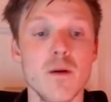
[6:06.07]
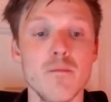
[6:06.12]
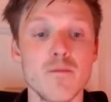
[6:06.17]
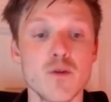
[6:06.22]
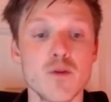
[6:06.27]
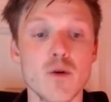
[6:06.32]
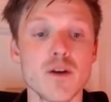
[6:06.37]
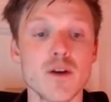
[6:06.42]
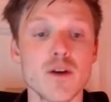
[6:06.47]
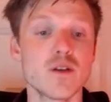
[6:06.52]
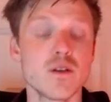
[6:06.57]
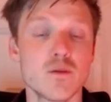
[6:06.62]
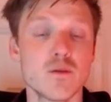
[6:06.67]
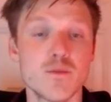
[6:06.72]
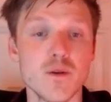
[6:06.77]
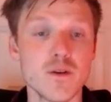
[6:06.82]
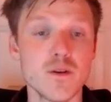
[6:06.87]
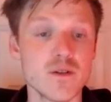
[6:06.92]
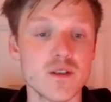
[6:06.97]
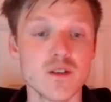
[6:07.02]
You're
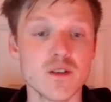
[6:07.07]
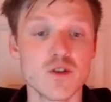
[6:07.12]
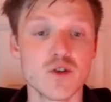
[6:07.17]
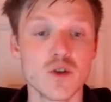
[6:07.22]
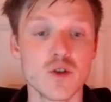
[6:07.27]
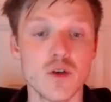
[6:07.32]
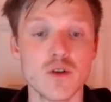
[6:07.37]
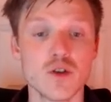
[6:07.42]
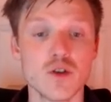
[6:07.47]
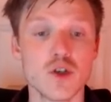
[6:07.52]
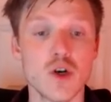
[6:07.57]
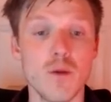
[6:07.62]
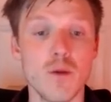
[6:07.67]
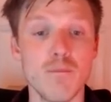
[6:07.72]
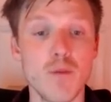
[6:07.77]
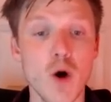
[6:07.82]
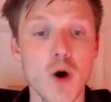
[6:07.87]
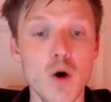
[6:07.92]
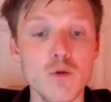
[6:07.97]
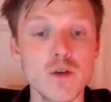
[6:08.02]
experiencing certain
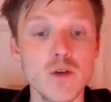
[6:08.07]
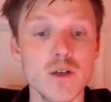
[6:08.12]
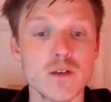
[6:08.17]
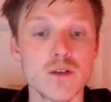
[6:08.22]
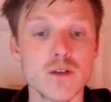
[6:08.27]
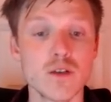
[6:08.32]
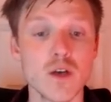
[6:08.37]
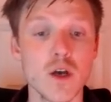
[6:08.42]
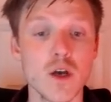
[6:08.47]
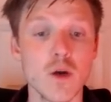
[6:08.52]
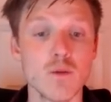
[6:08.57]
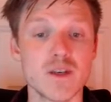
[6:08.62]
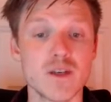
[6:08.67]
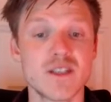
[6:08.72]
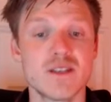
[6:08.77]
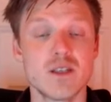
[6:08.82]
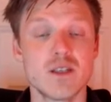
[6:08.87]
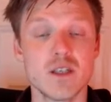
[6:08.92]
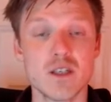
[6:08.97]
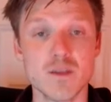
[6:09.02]
components
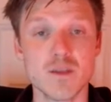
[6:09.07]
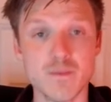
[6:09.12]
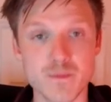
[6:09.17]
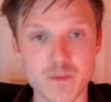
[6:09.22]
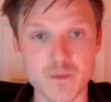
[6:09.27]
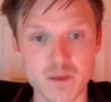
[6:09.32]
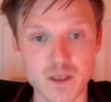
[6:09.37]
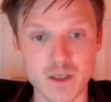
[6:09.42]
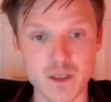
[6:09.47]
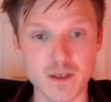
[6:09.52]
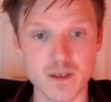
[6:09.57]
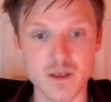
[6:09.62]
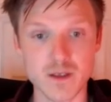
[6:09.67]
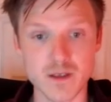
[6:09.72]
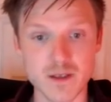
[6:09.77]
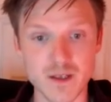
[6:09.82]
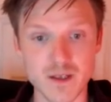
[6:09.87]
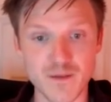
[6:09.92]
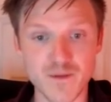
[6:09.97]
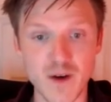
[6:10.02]
which
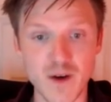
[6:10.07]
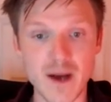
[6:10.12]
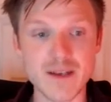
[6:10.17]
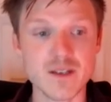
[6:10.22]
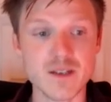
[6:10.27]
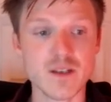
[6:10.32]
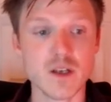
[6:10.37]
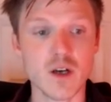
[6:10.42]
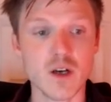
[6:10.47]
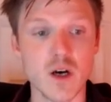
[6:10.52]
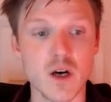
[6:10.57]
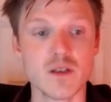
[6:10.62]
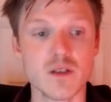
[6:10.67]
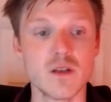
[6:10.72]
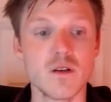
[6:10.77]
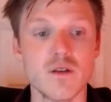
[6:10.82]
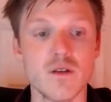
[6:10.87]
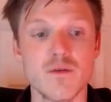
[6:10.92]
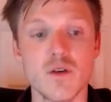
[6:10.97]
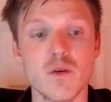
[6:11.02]
defines the
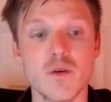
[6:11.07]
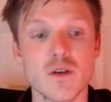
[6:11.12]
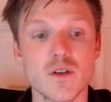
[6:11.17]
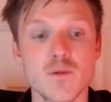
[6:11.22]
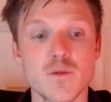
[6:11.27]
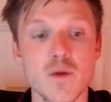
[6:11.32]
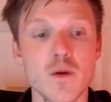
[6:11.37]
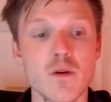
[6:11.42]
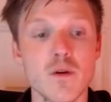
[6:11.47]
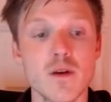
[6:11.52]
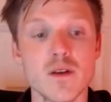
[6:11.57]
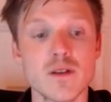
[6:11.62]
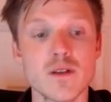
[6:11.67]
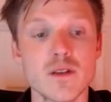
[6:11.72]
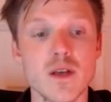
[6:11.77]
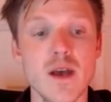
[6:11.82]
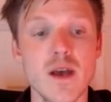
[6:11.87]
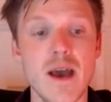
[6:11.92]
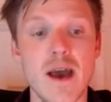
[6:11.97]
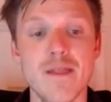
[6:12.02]
content of your
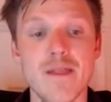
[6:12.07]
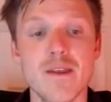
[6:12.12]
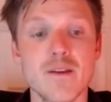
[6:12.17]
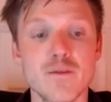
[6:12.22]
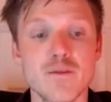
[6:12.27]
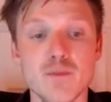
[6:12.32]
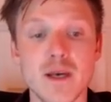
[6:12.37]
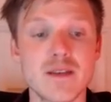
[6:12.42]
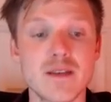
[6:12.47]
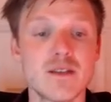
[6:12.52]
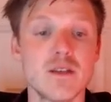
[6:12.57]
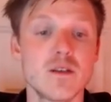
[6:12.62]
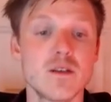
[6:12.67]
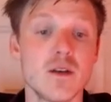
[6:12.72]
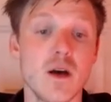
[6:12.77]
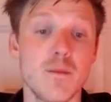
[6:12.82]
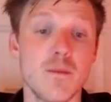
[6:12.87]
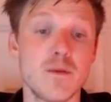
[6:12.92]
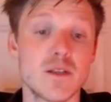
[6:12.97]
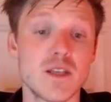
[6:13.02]
experience, and this makes it
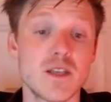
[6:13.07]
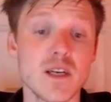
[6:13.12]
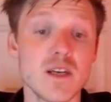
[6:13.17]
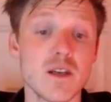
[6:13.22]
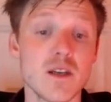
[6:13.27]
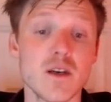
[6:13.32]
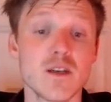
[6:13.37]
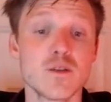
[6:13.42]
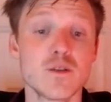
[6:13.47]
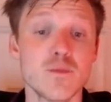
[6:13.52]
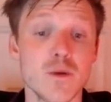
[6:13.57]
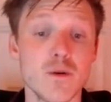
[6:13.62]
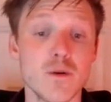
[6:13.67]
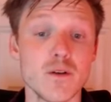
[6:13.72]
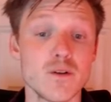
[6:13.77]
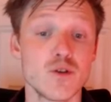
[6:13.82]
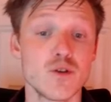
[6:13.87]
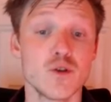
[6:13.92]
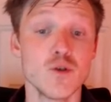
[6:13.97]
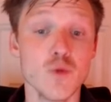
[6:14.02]
a particular
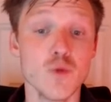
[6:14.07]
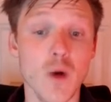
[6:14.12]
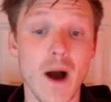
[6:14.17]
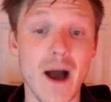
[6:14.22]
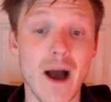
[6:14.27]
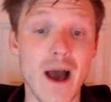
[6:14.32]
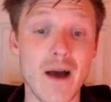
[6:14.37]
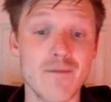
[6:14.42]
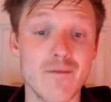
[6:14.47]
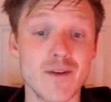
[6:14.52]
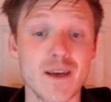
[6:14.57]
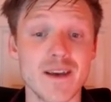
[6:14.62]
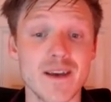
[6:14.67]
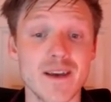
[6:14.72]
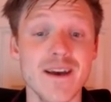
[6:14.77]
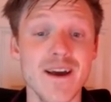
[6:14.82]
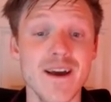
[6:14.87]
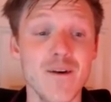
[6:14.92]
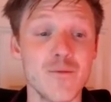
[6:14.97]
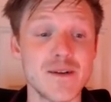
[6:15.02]
experience you are having,
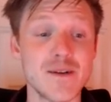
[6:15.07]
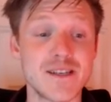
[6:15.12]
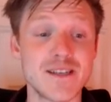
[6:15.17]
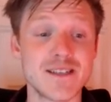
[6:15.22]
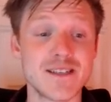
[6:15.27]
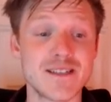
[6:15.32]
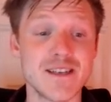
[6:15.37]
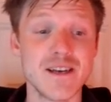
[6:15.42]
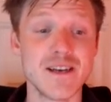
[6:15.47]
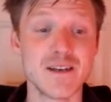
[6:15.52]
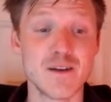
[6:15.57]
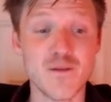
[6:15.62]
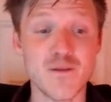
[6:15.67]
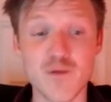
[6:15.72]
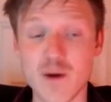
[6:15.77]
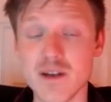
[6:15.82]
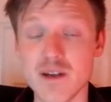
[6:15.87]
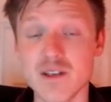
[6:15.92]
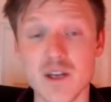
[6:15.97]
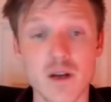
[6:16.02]
which is
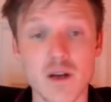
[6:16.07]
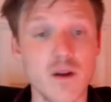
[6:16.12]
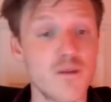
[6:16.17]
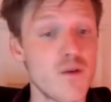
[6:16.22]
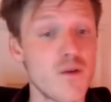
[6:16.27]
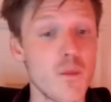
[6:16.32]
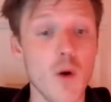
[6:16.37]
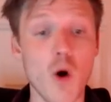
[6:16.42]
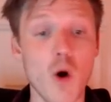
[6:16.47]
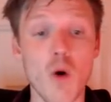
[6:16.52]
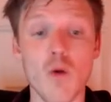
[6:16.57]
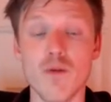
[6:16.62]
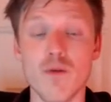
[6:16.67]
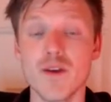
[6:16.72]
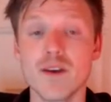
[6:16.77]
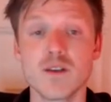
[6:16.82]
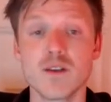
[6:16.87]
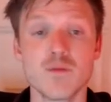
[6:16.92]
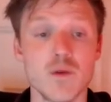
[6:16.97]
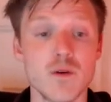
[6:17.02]
differentiated from all the
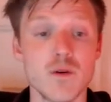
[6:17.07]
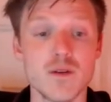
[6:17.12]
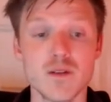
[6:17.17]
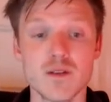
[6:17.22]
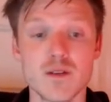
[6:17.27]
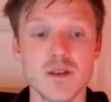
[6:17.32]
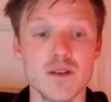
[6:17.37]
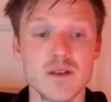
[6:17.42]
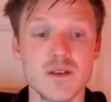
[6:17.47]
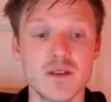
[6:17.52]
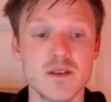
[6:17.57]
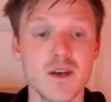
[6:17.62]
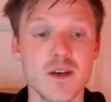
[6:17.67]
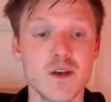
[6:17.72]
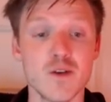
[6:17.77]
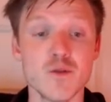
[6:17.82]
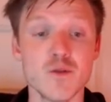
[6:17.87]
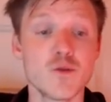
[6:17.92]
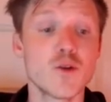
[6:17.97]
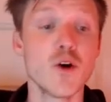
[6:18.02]
experiences
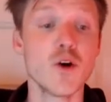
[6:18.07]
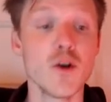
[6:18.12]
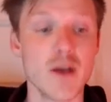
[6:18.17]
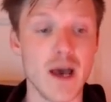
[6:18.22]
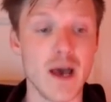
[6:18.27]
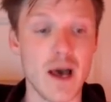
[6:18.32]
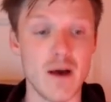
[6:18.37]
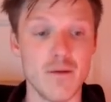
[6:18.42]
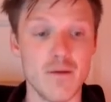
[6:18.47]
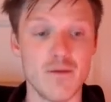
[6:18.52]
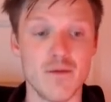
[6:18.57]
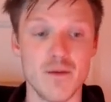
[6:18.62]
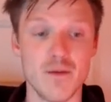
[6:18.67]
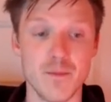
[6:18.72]
you could have.